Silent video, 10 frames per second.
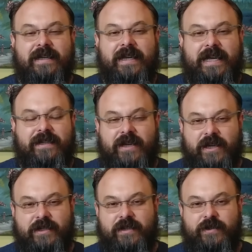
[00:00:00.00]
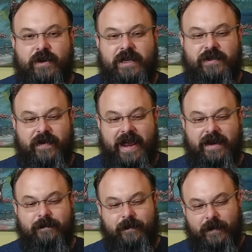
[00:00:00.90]
he touched the Turkish
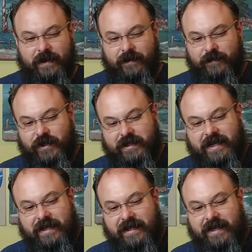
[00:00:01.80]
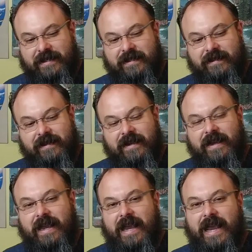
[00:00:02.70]
van just like this,
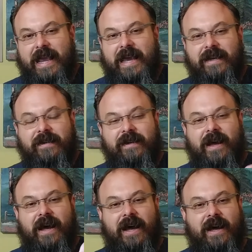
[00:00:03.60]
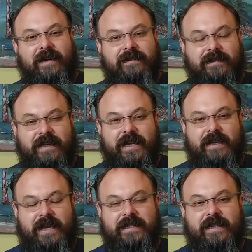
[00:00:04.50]
and
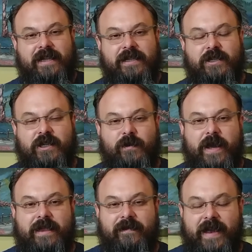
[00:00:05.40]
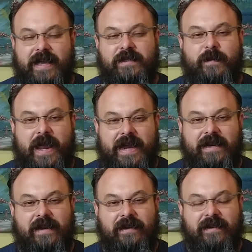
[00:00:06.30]
he instantly took away the van's
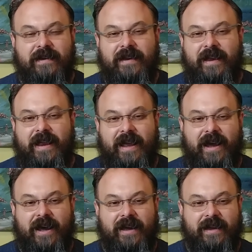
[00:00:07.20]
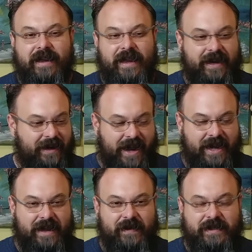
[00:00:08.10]
pain, and
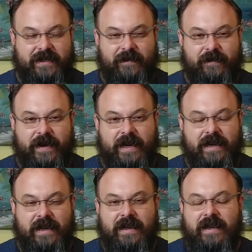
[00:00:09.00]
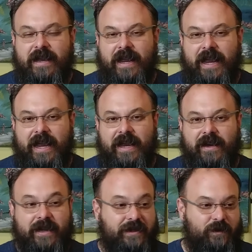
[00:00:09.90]
any of its suffering, and
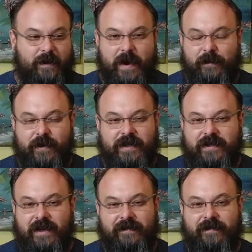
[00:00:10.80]
its remembrance of